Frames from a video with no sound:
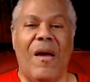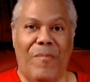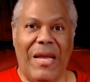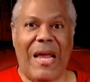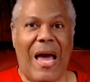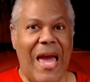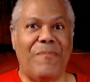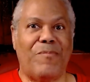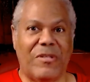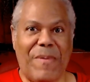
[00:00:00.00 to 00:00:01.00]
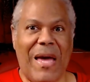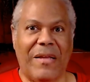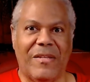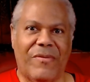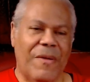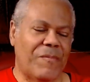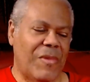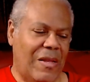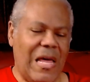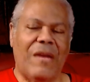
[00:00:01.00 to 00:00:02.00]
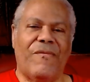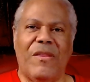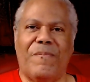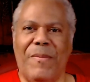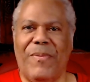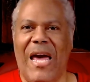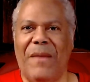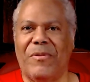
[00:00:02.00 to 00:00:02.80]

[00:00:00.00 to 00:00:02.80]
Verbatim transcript: But I had perspective. A lot of other people had